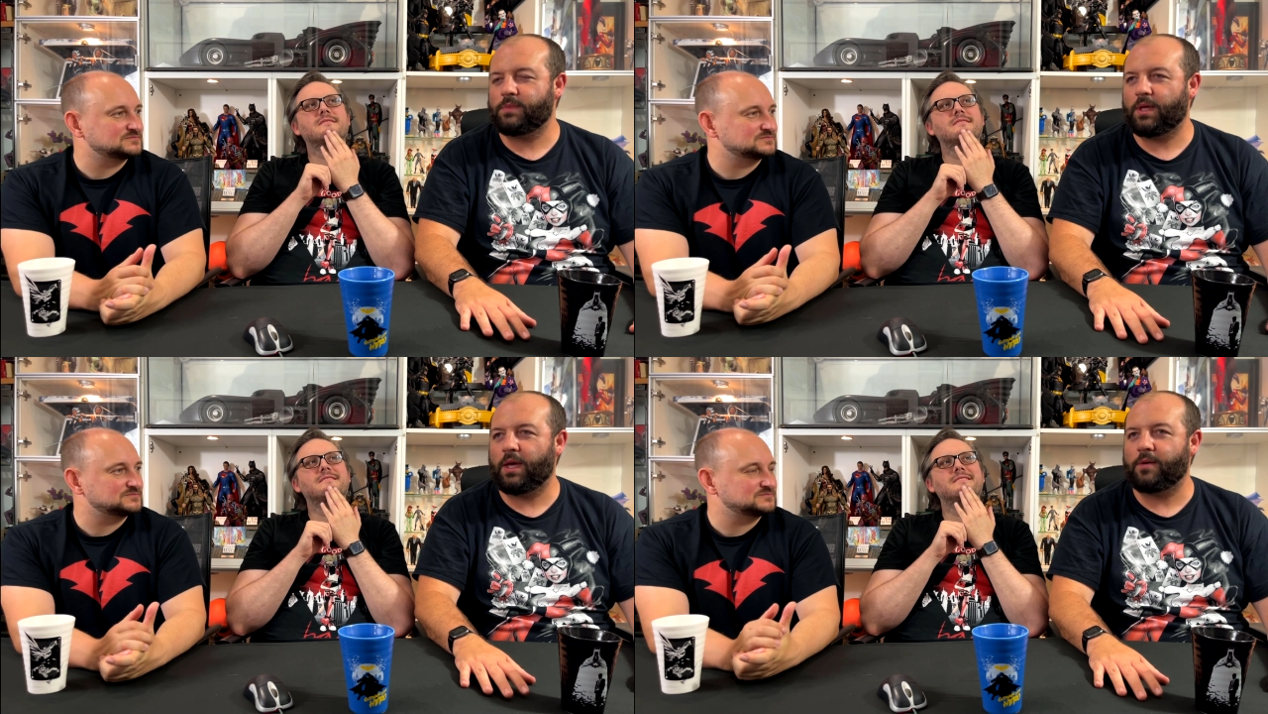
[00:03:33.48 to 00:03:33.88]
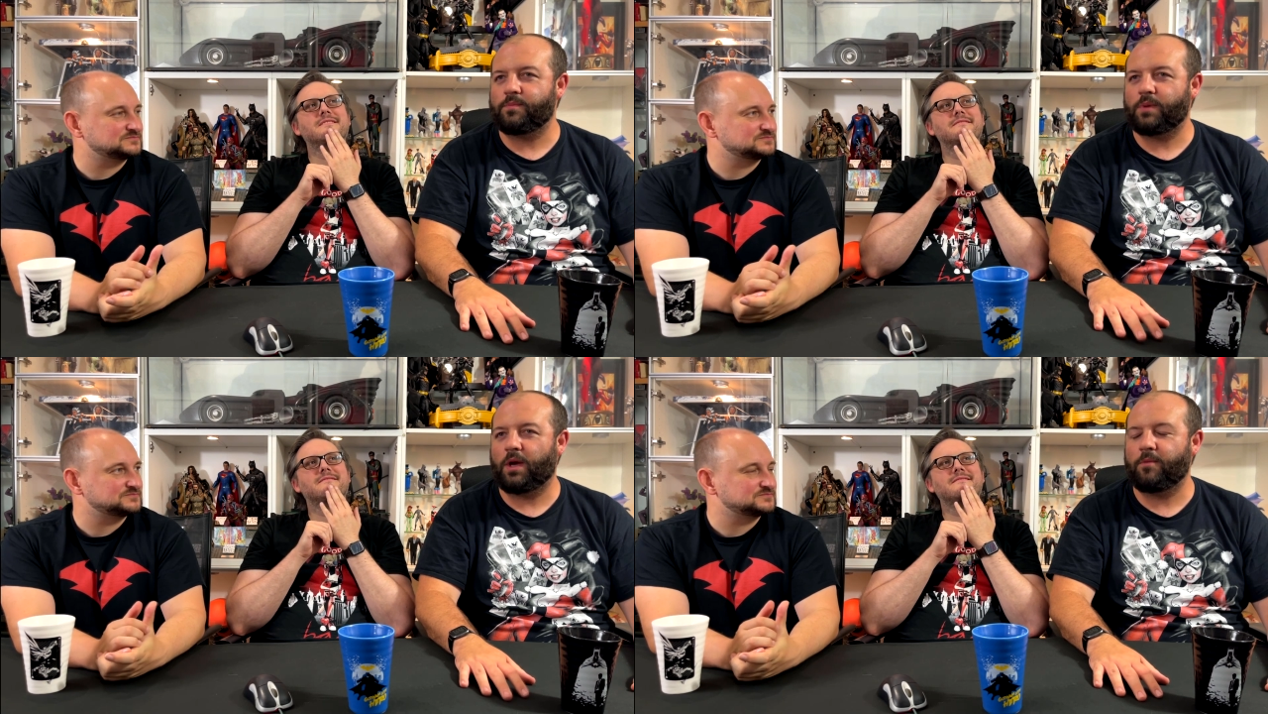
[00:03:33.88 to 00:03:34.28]
Speaker 1: Yeah.
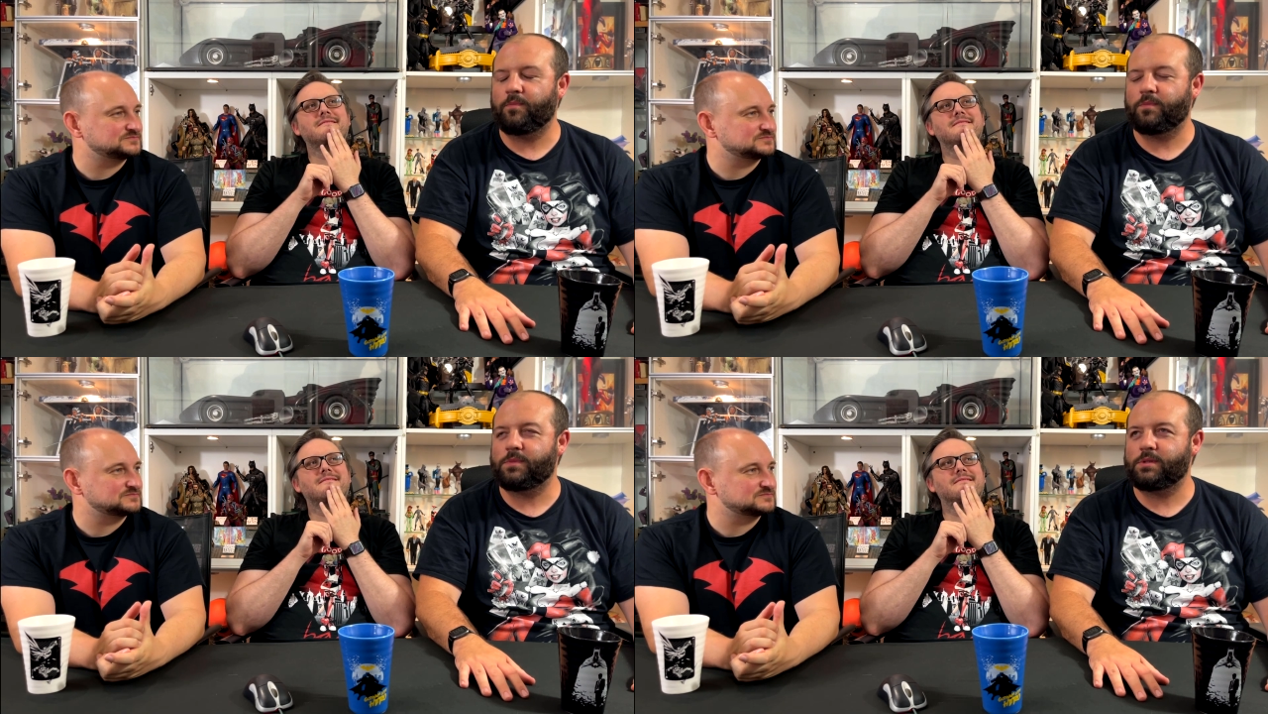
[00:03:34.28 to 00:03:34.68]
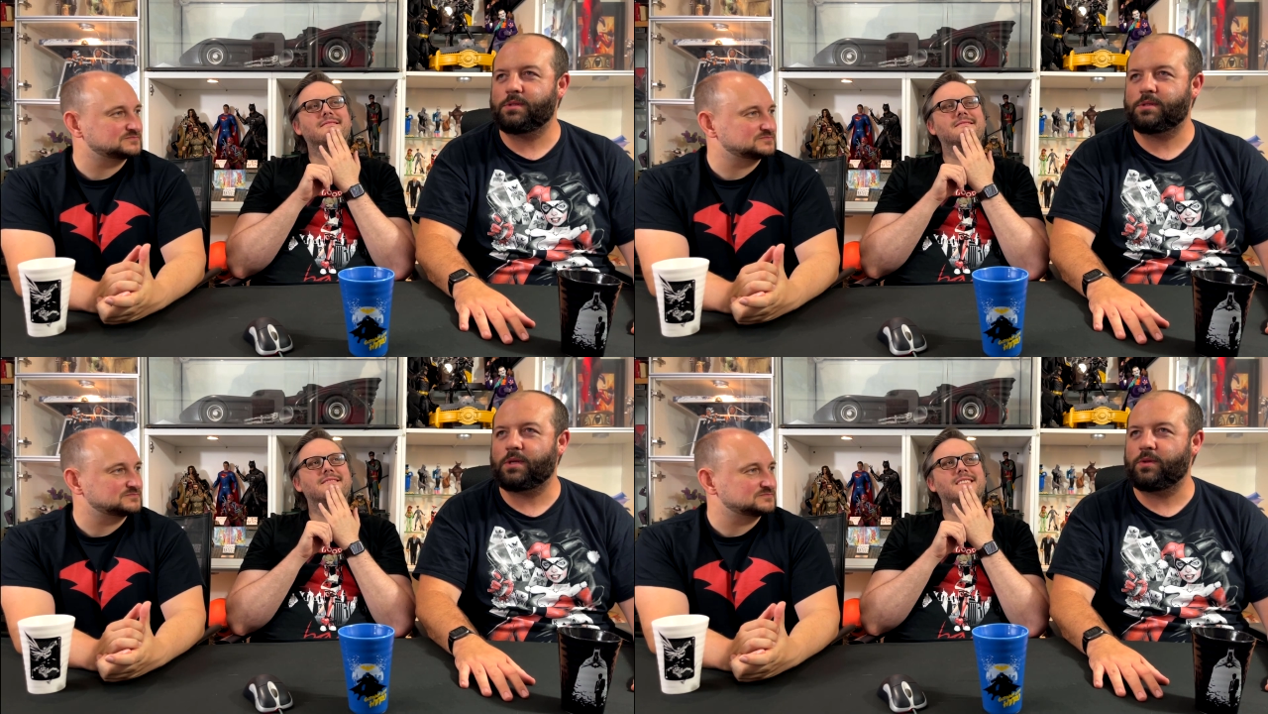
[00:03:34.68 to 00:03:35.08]
Um,
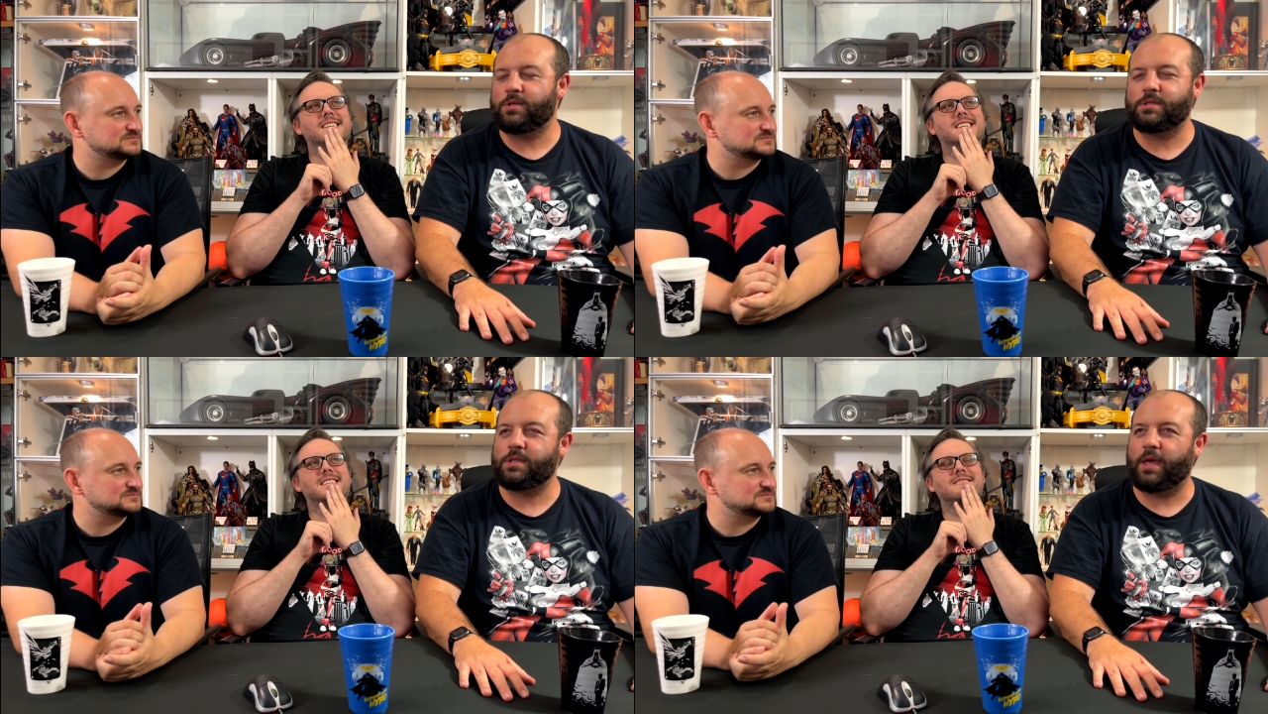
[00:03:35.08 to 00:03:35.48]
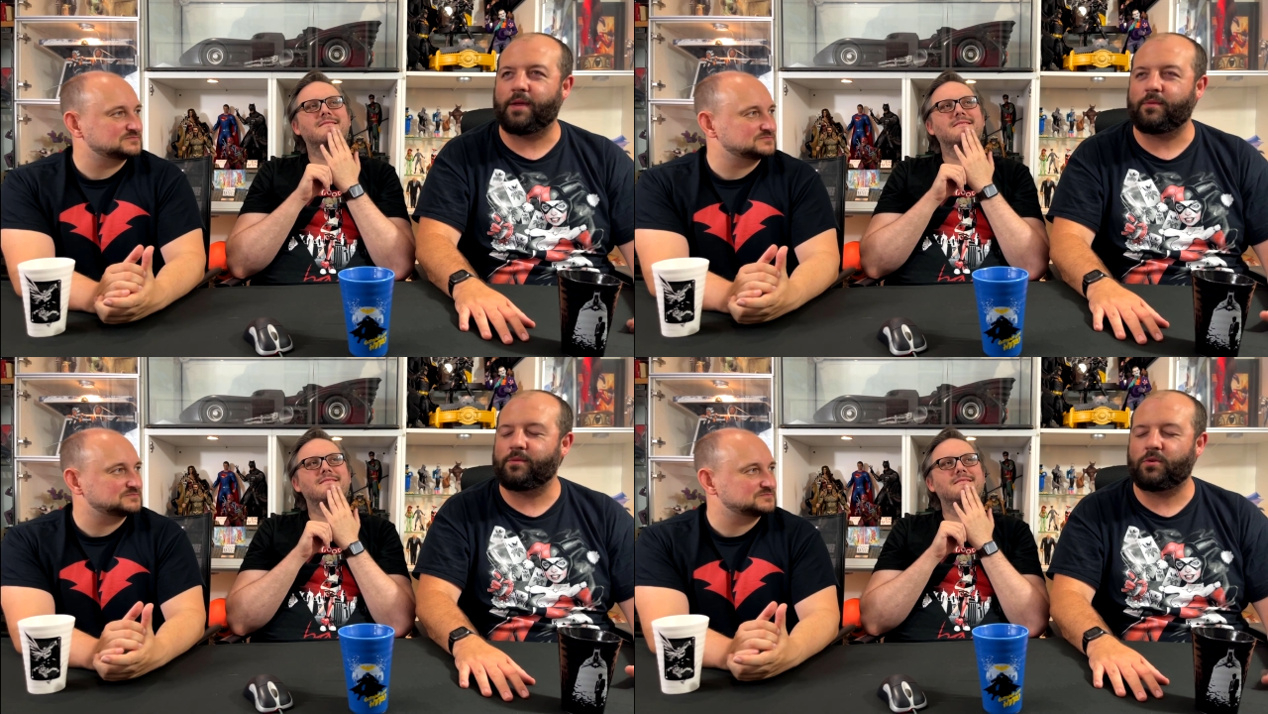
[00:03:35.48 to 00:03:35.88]
so just, yeah,
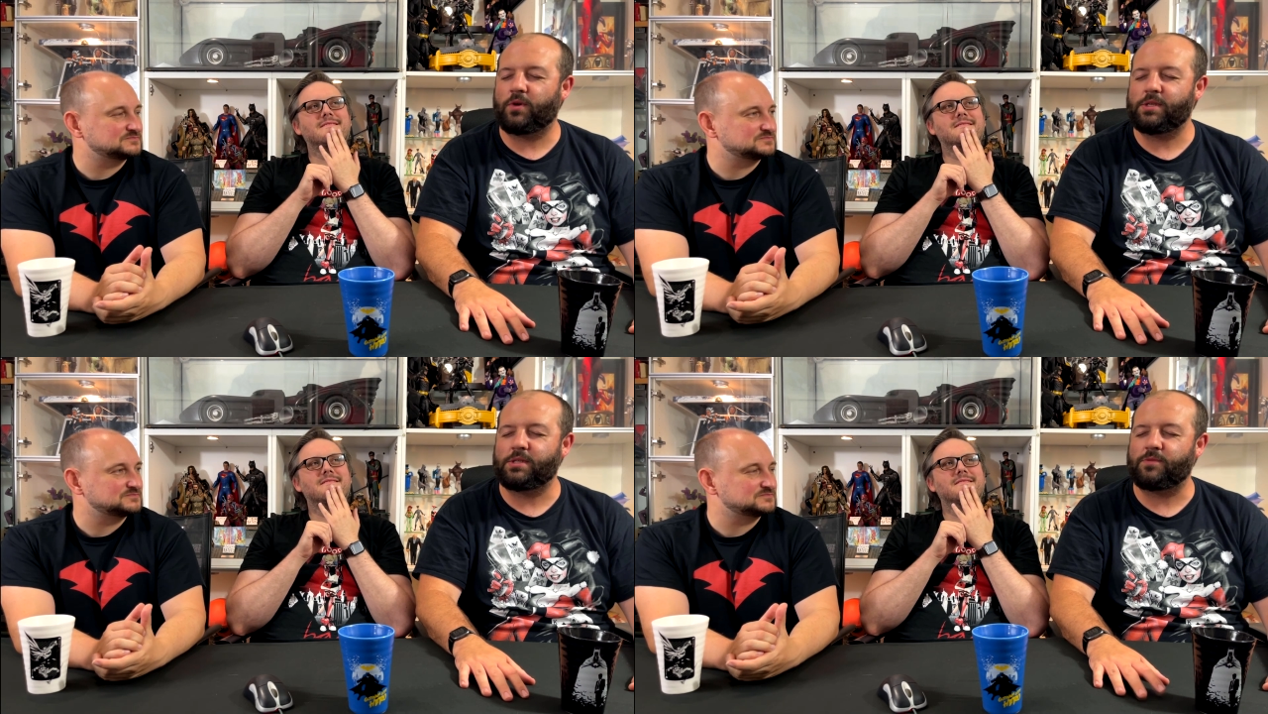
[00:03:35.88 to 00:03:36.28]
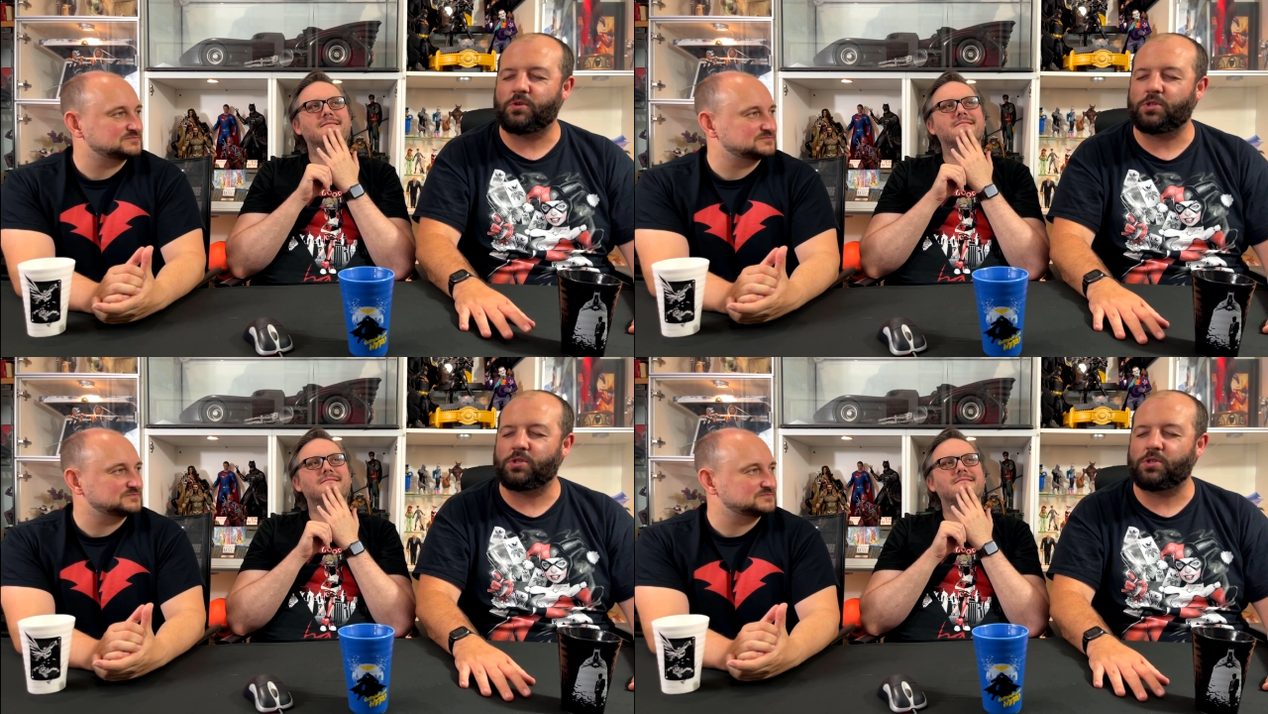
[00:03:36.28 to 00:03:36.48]
craziness of the